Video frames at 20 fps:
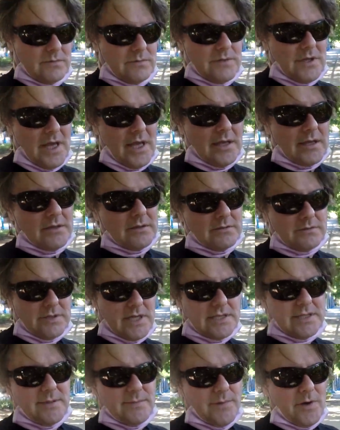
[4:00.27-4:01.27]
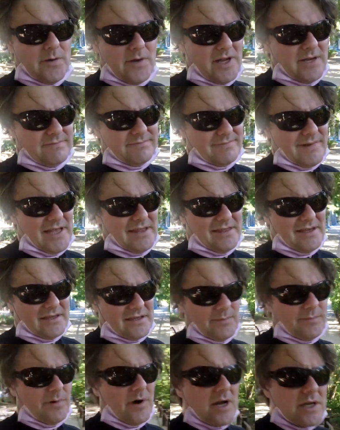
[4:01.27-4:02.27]
yeah, that's about it. I think
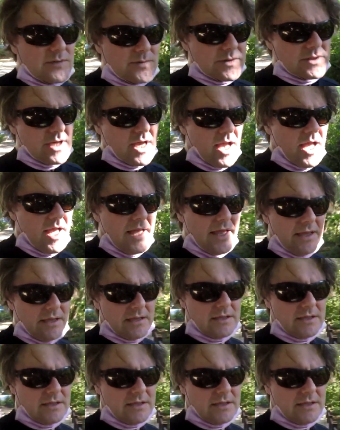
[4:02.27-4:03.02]
the price was high.